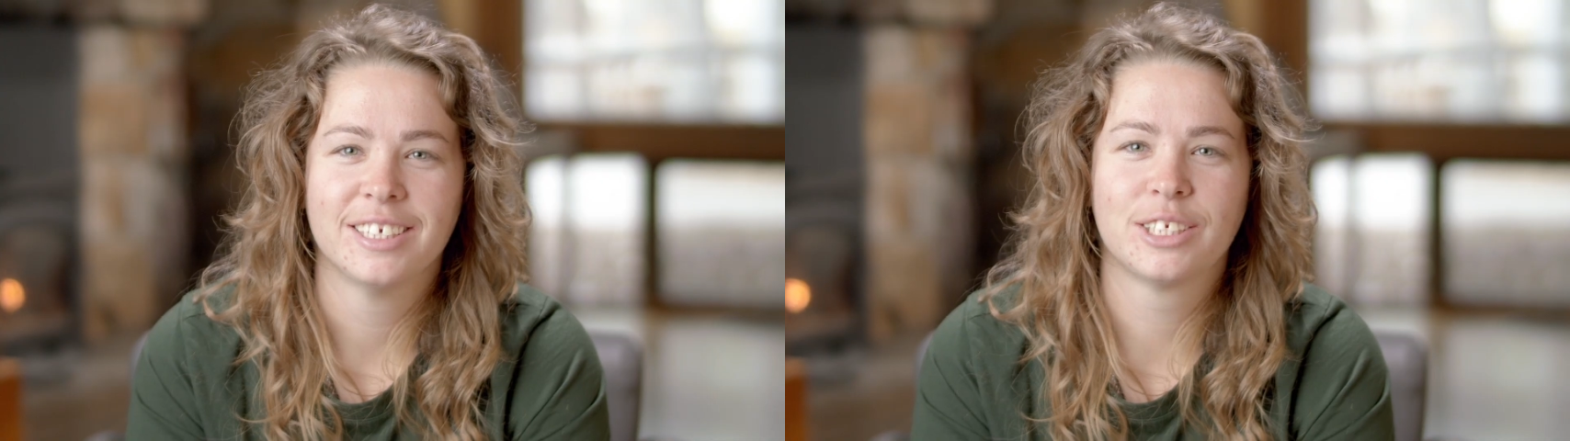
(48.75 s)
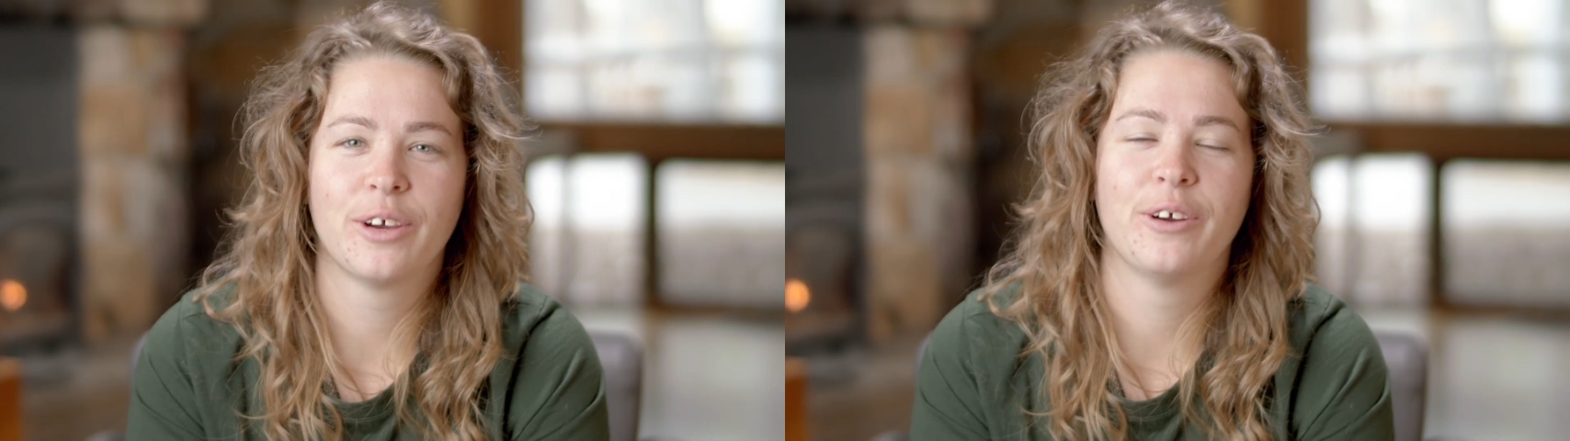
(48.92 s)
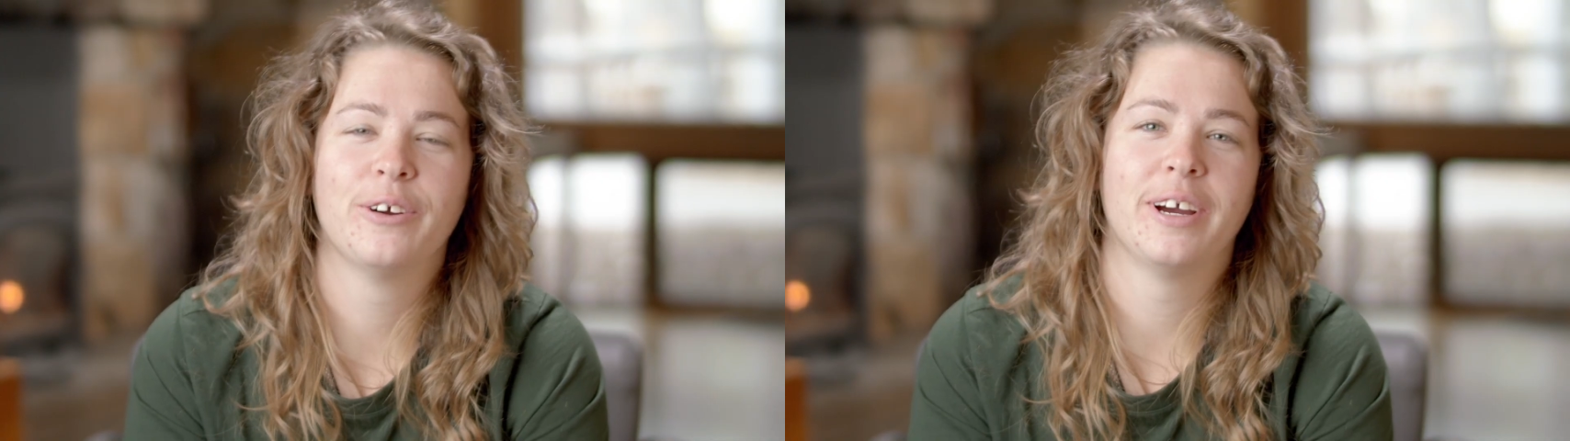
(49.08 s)

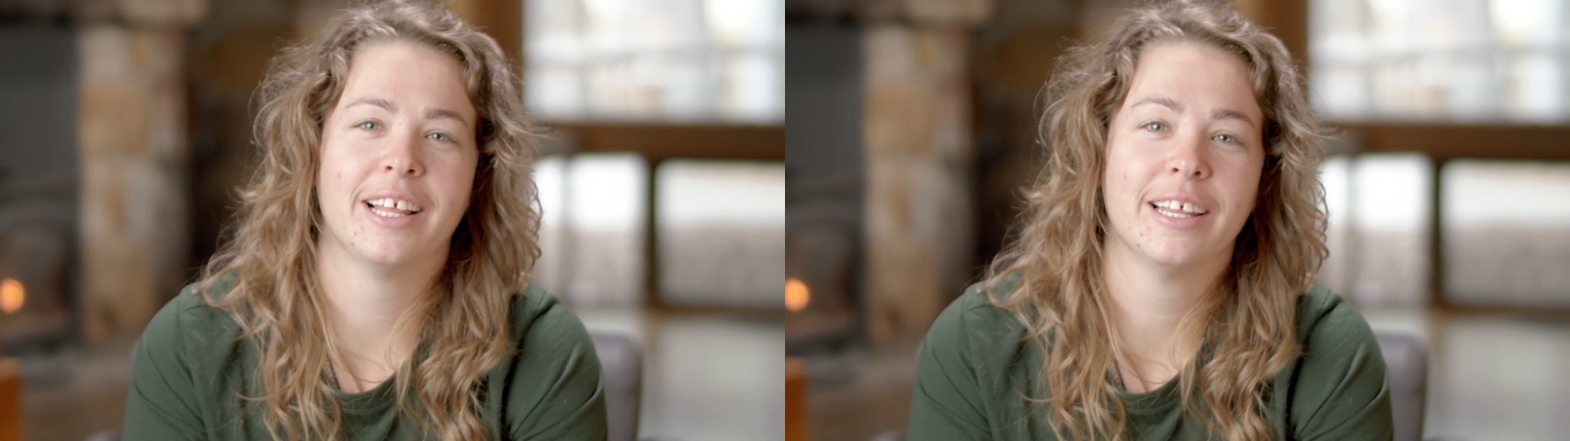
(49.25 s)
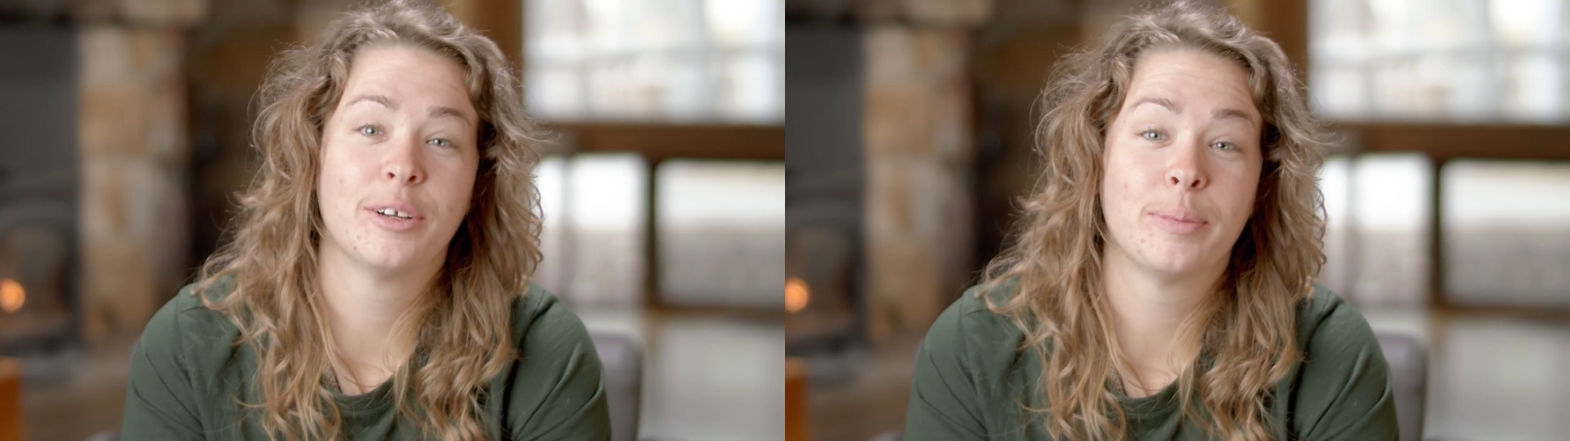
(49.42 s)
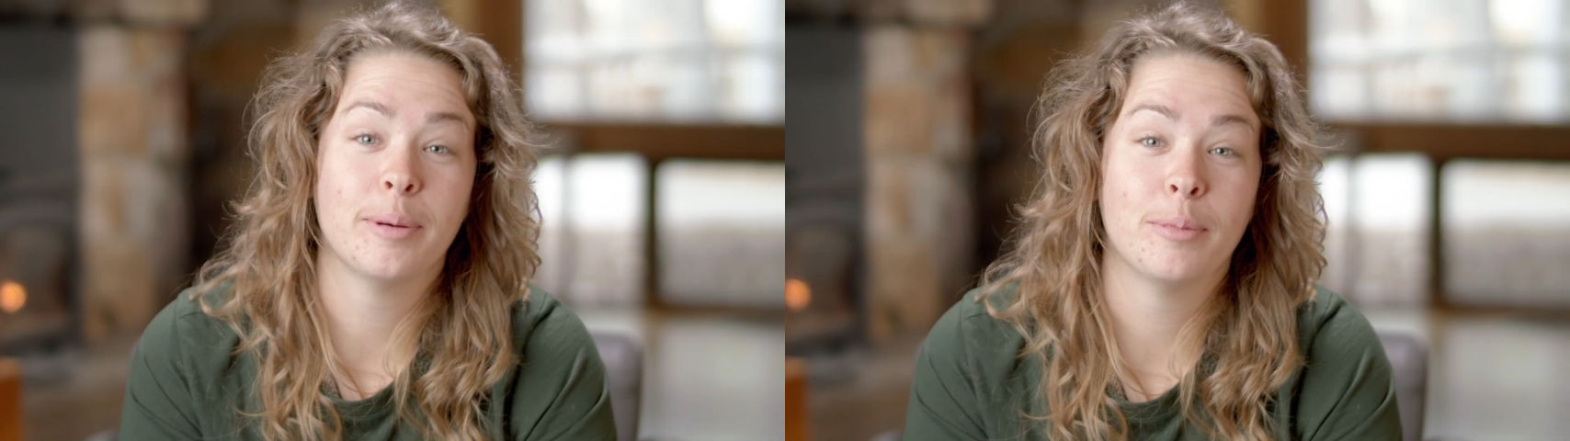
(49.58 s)
So a
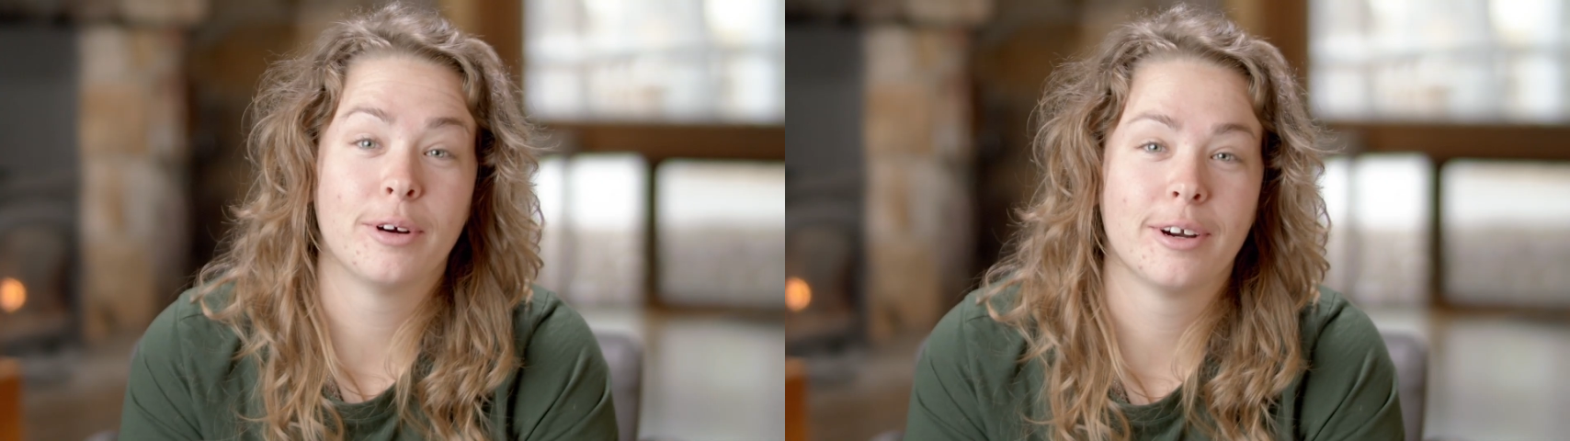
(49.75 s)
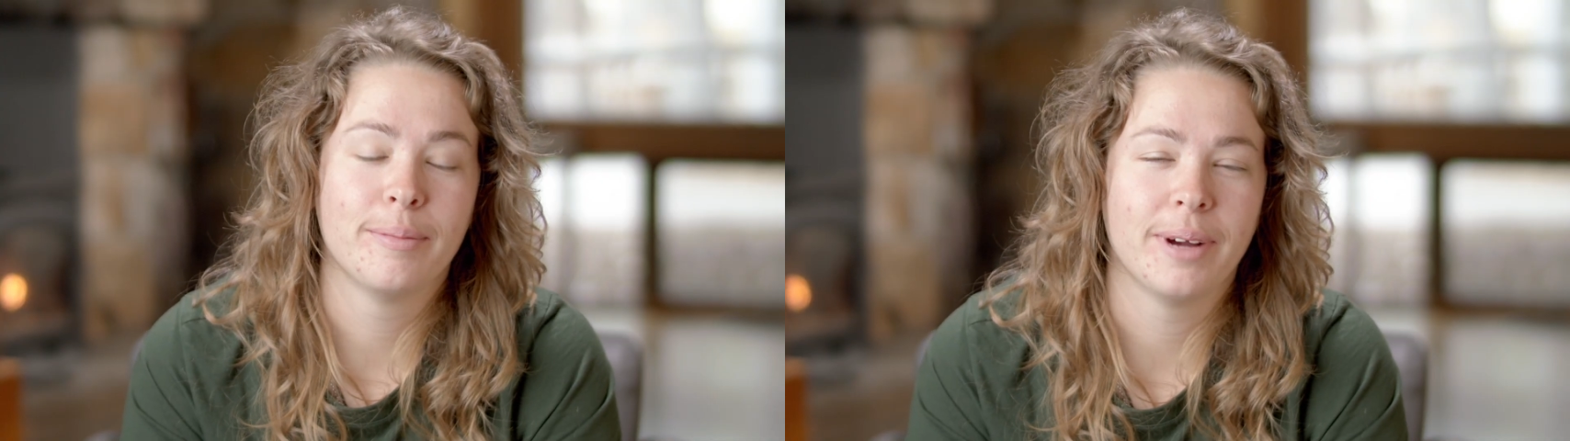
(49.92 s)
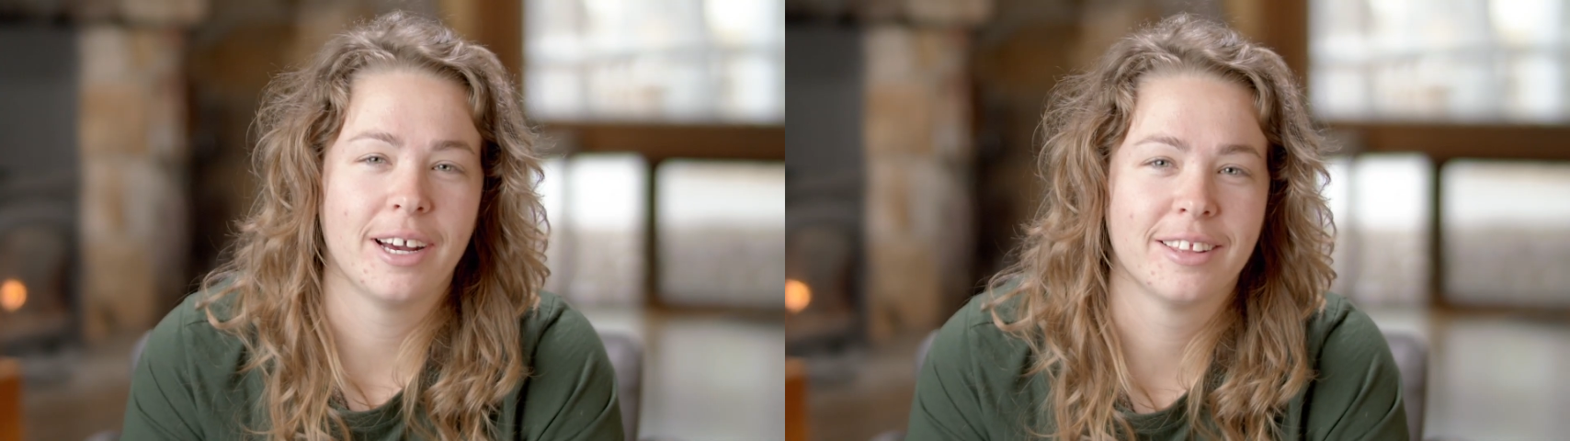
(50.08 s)
little bit
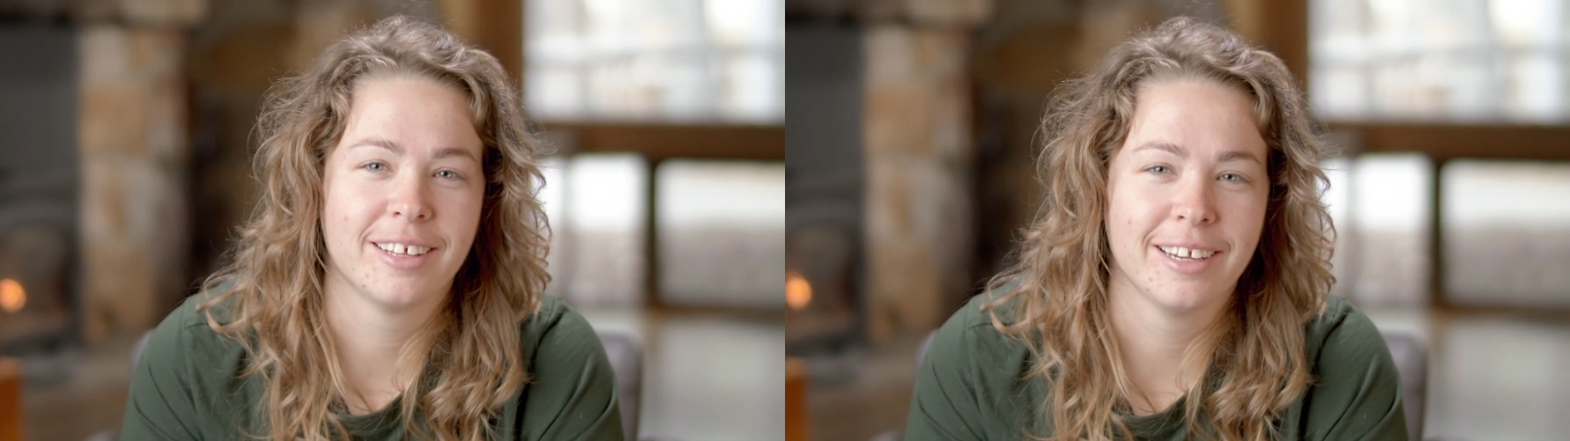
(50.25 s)
more about